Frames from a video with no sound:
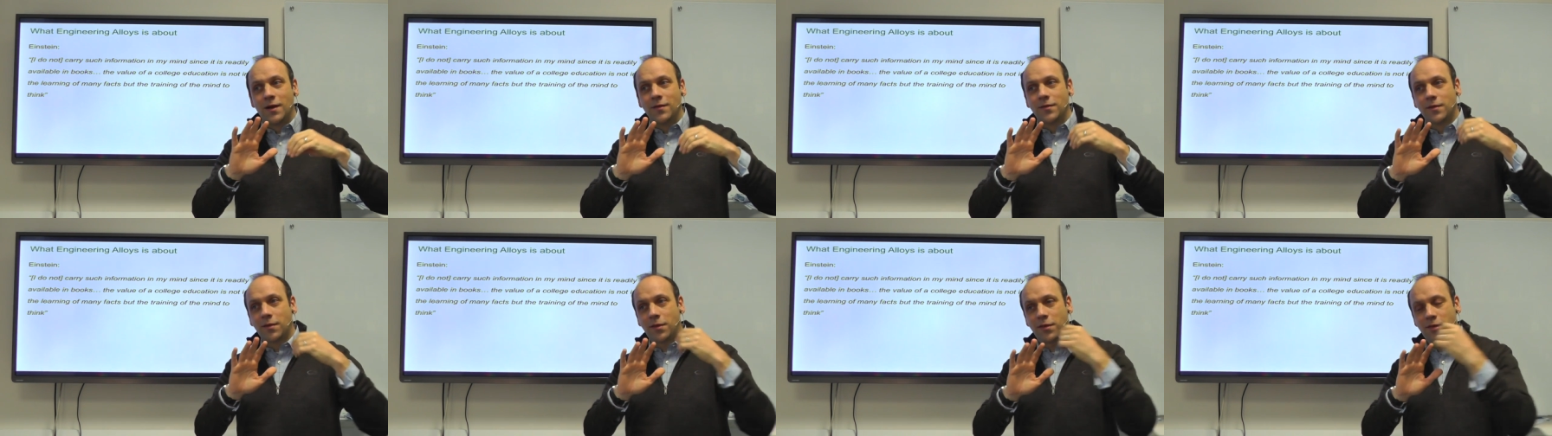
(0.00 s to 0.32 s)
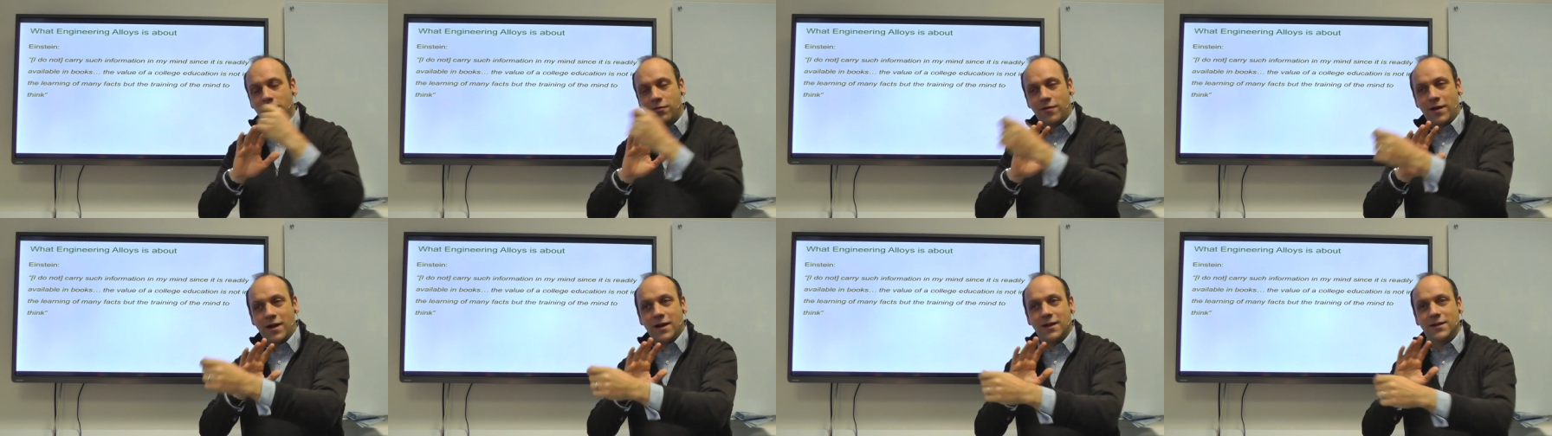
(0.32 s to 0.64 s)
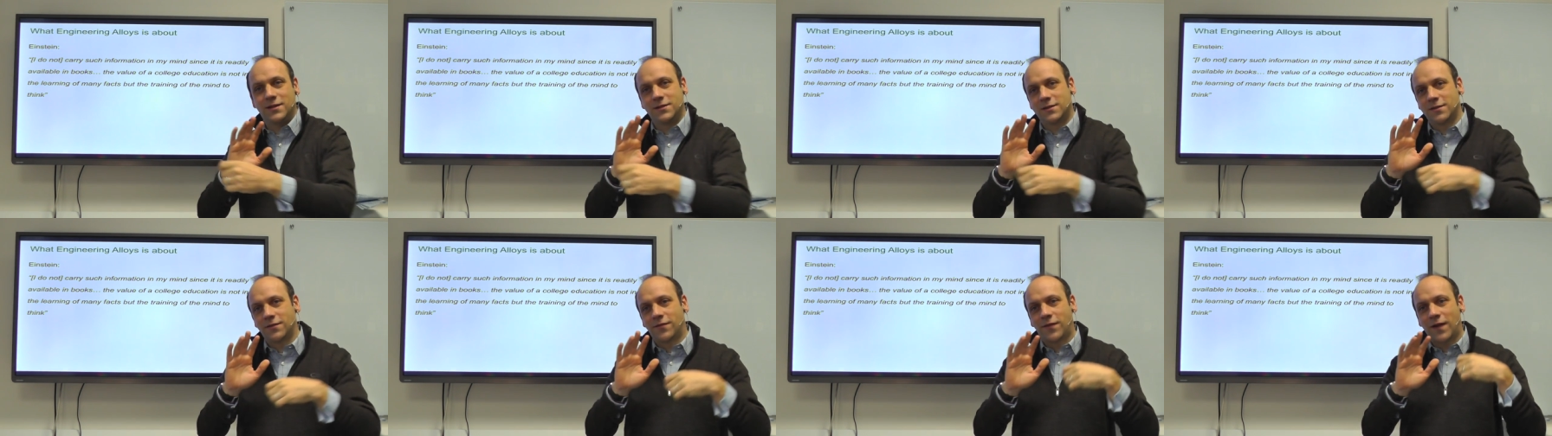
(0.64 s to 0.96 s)
the
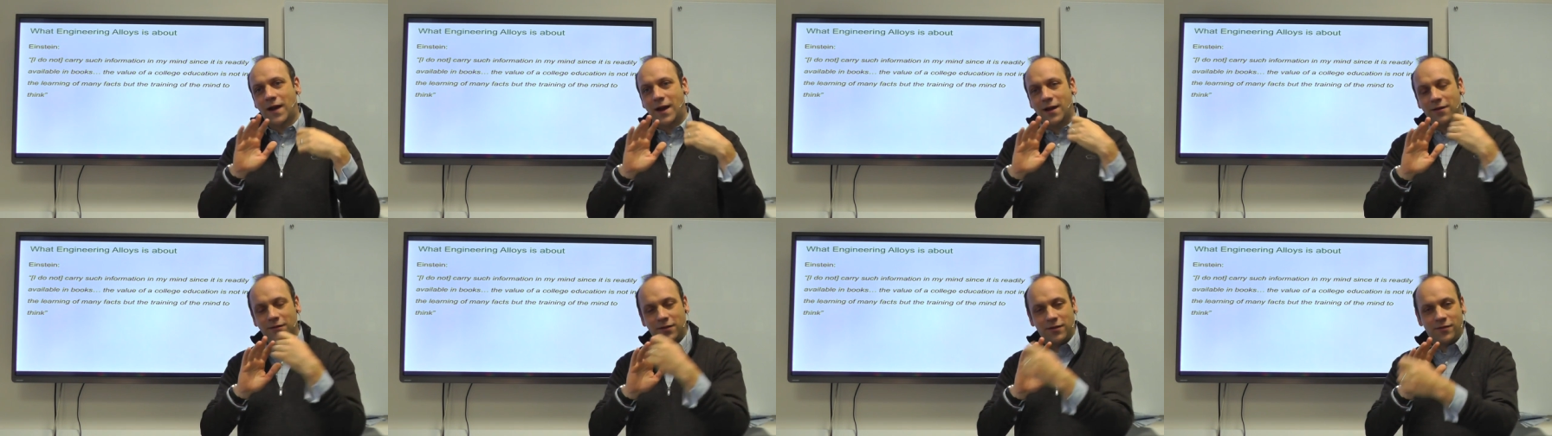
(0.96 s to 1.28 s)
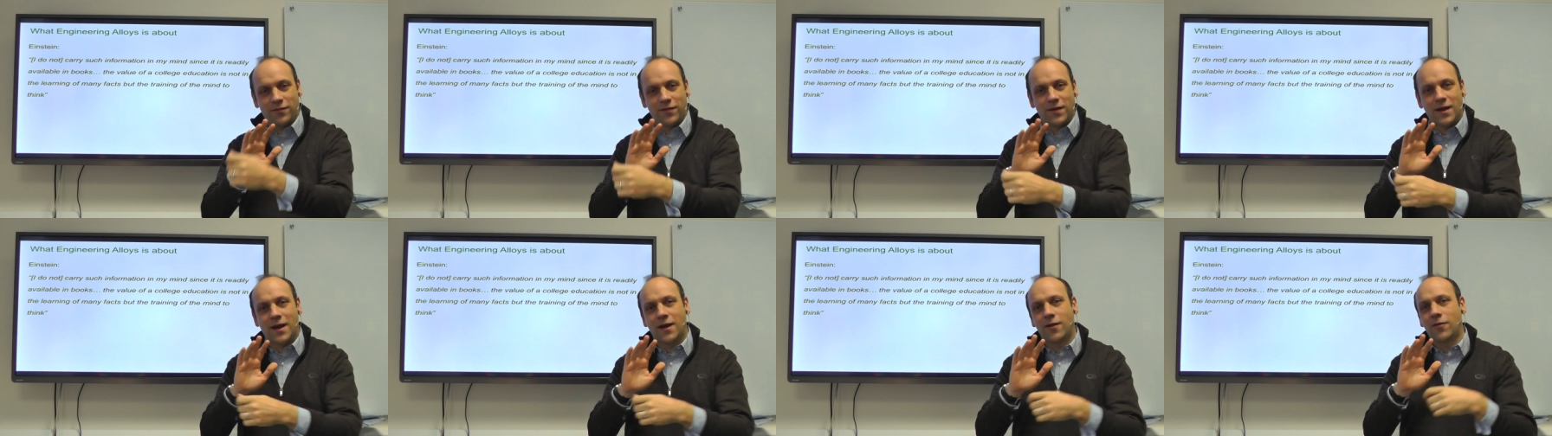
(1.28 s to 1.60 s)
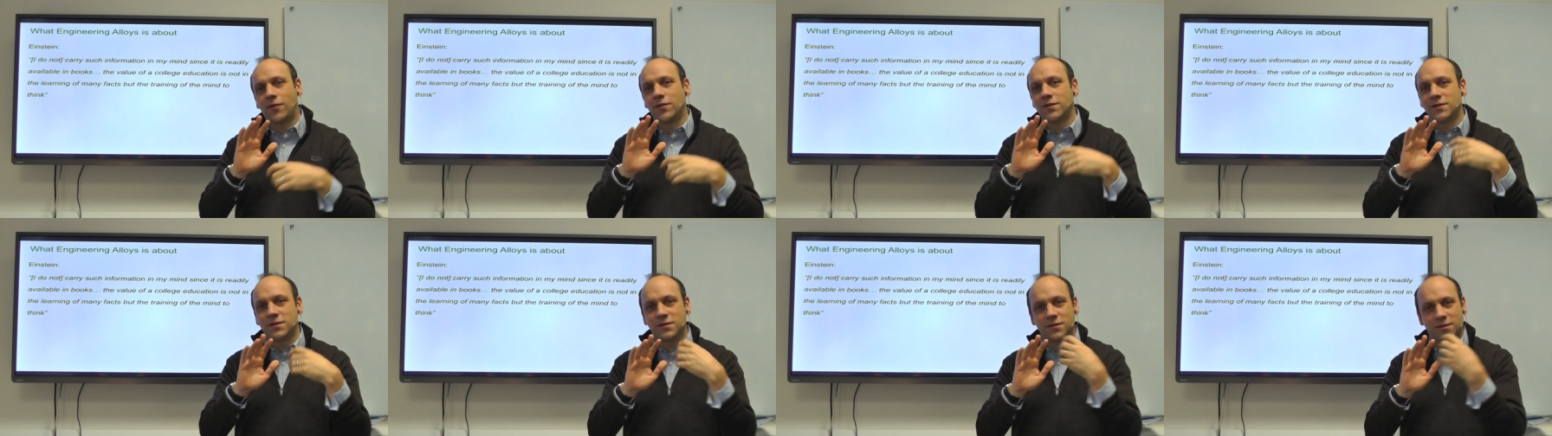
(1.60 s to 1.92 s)
threads of how different
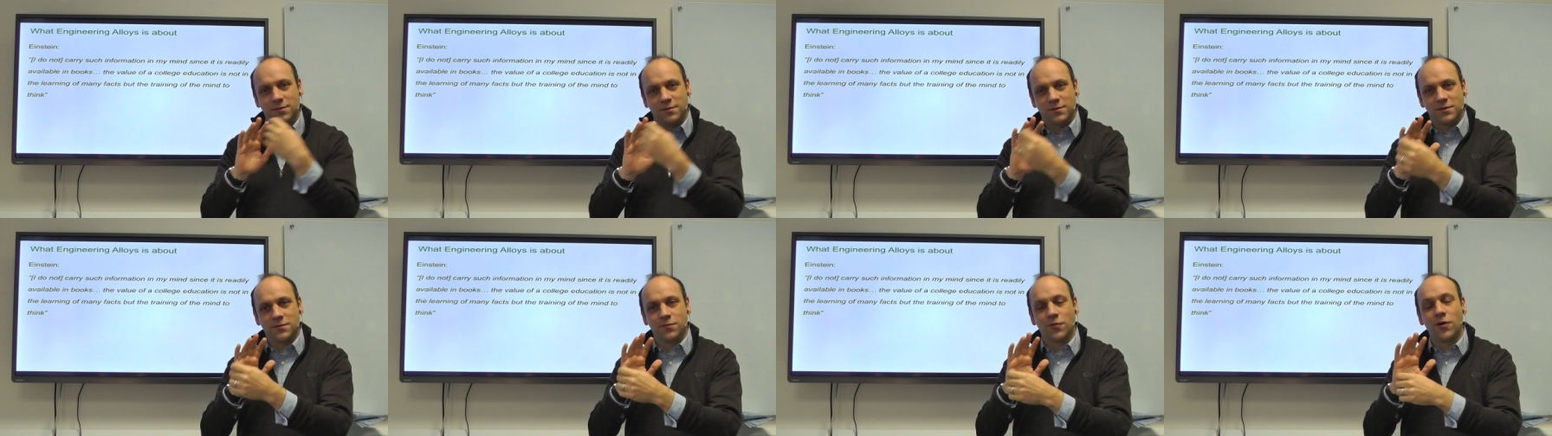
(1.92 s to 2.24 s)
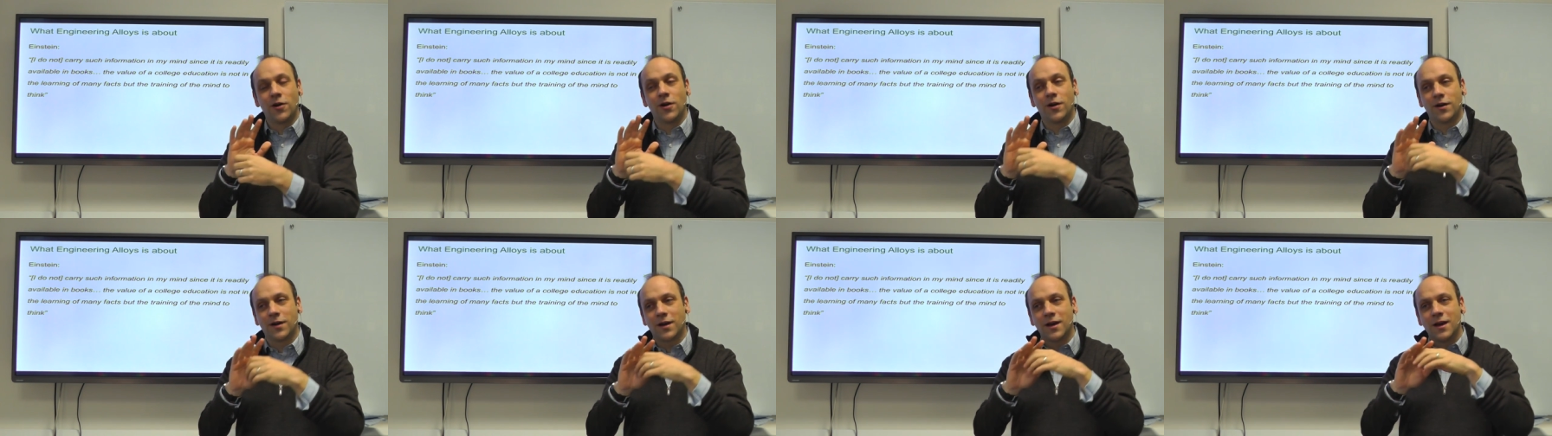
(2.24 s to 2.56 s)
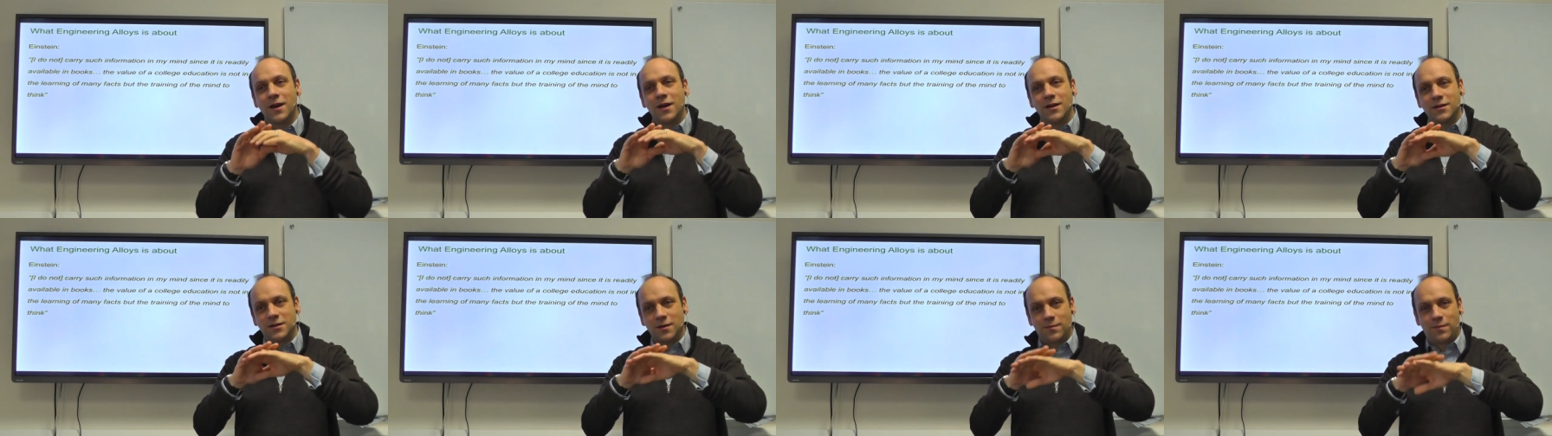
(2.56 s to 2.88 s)
alloy systems work
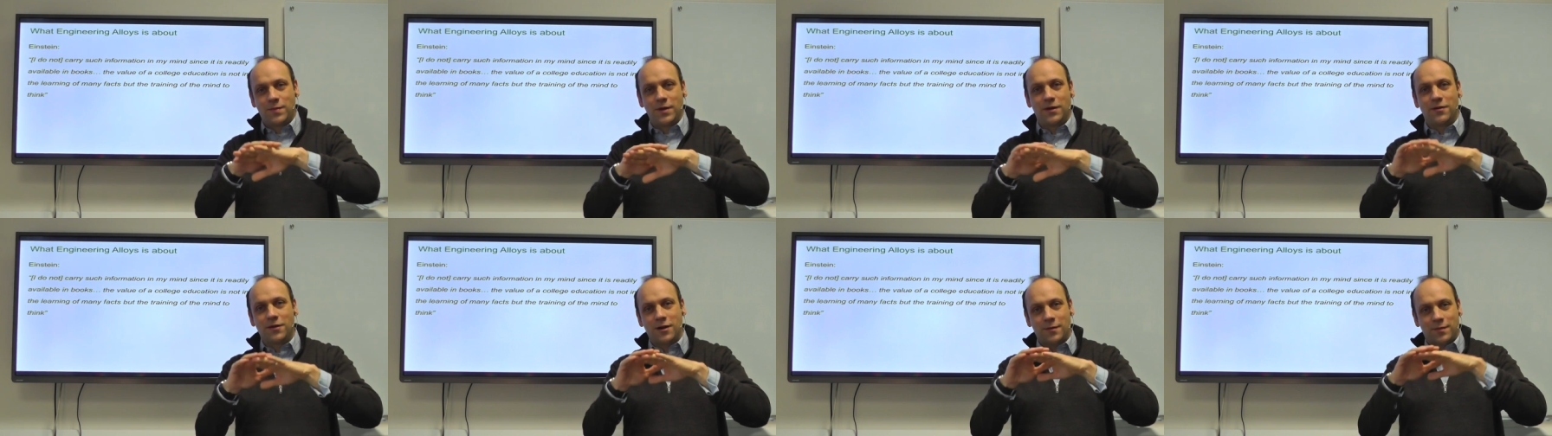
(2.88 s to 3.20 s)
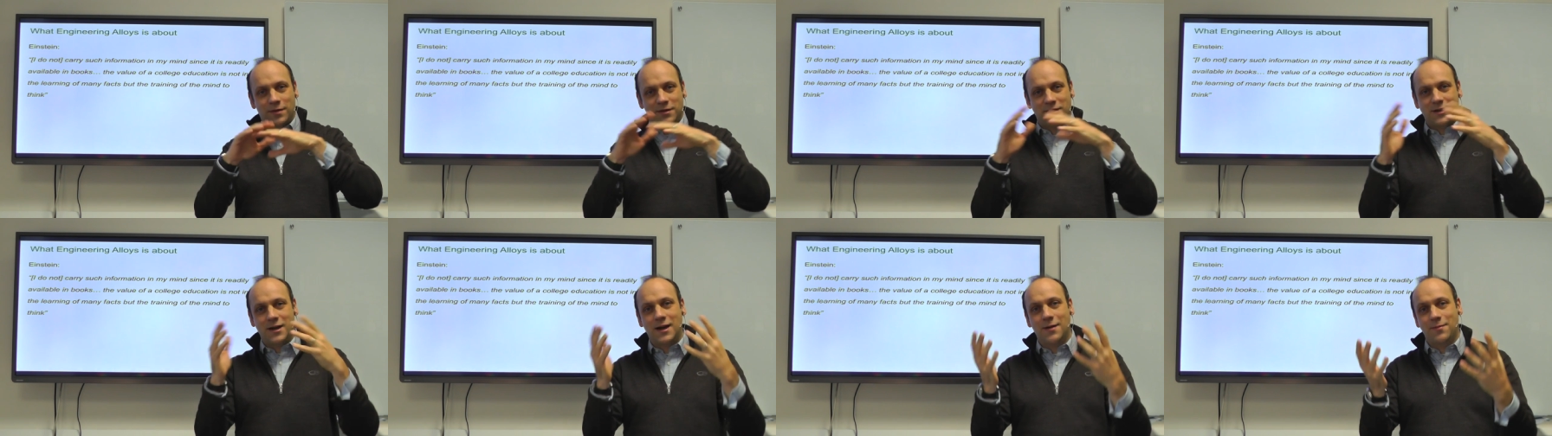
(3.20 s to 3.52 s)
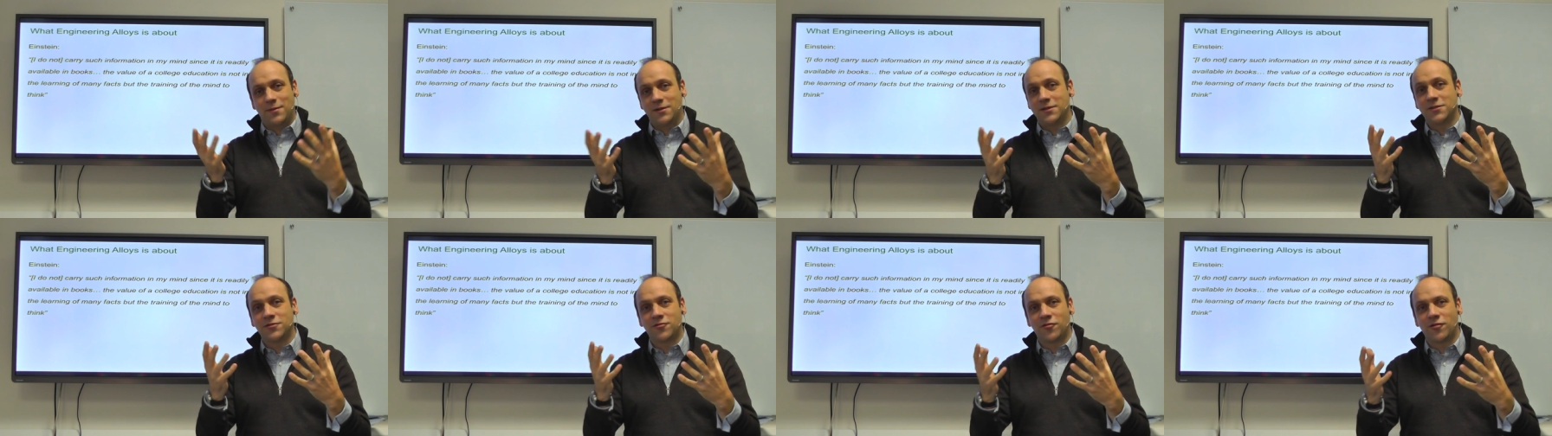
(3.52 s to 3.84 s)
to build up a
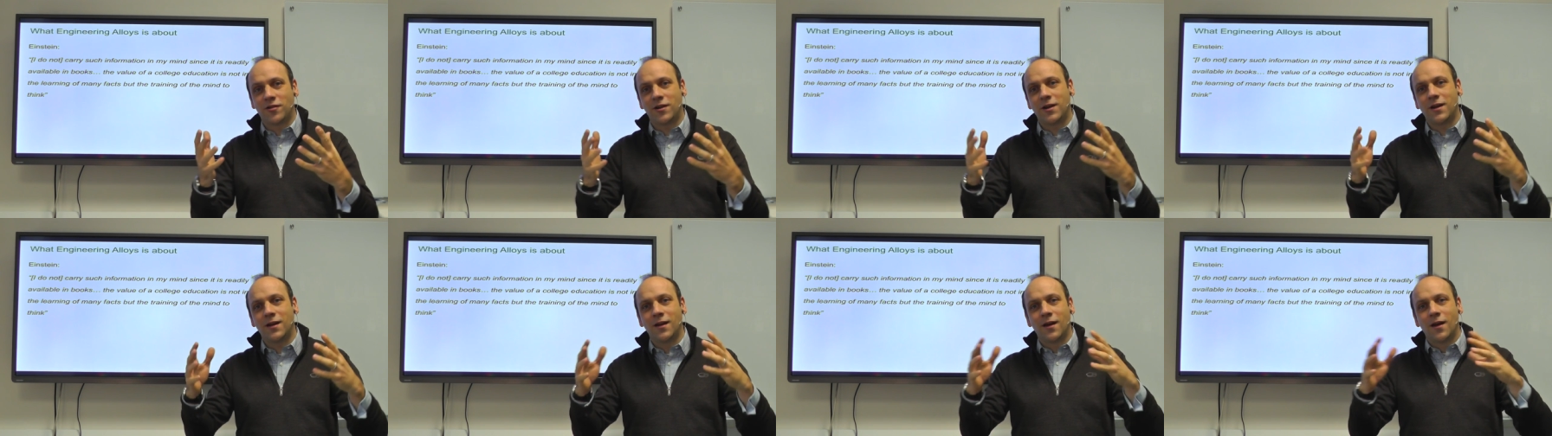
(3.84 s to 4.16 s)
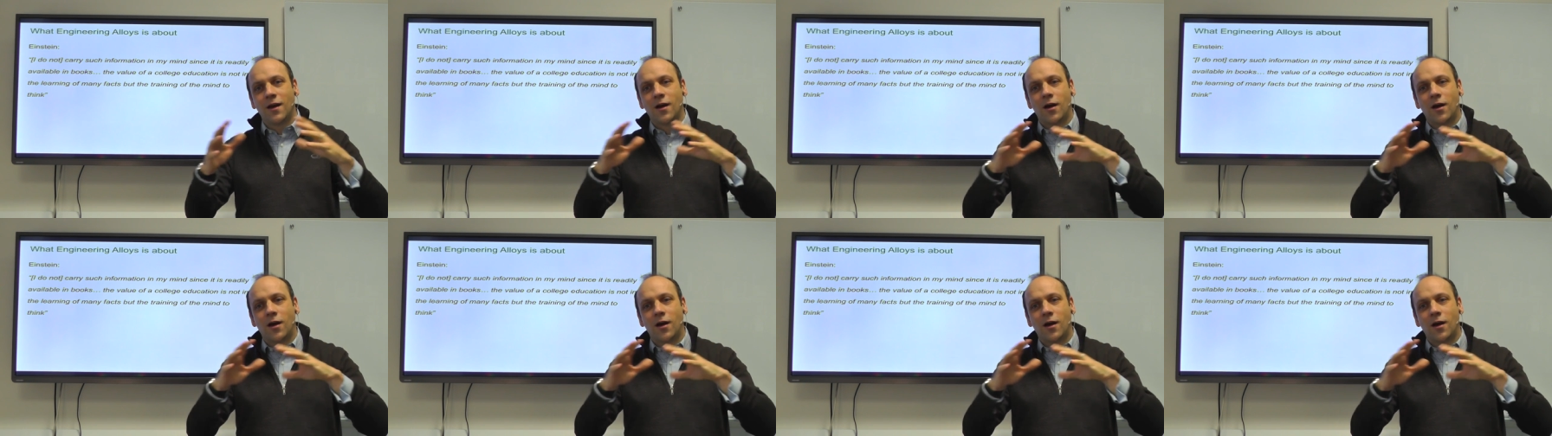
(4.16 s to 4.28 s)
tapestry